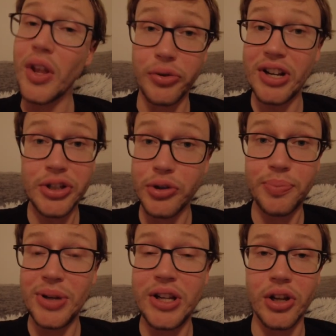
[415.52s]
So there
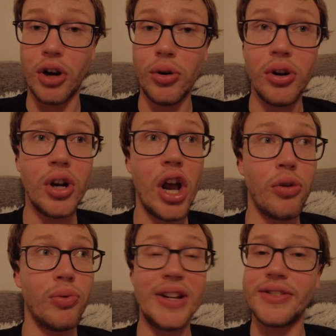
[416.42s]
should be no
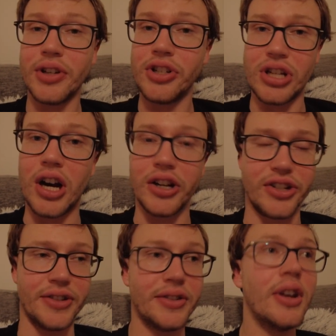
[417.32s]
reason on
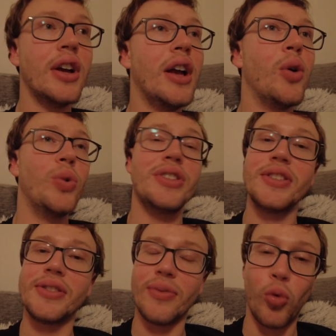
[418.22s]
charges, which
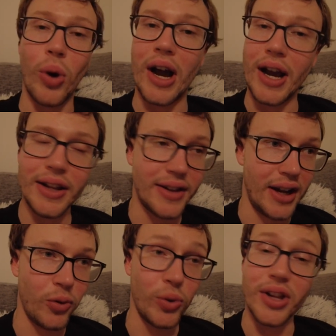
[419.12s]
is why
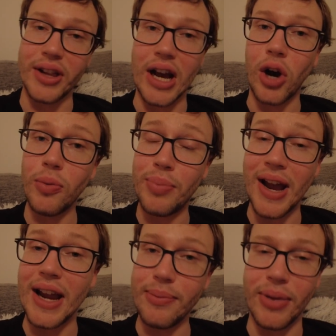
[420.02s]
they will now
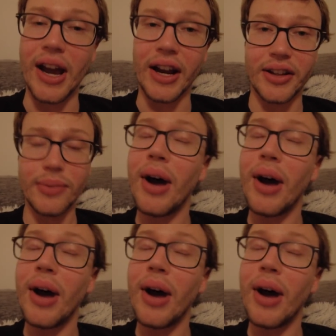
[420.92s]
pay back the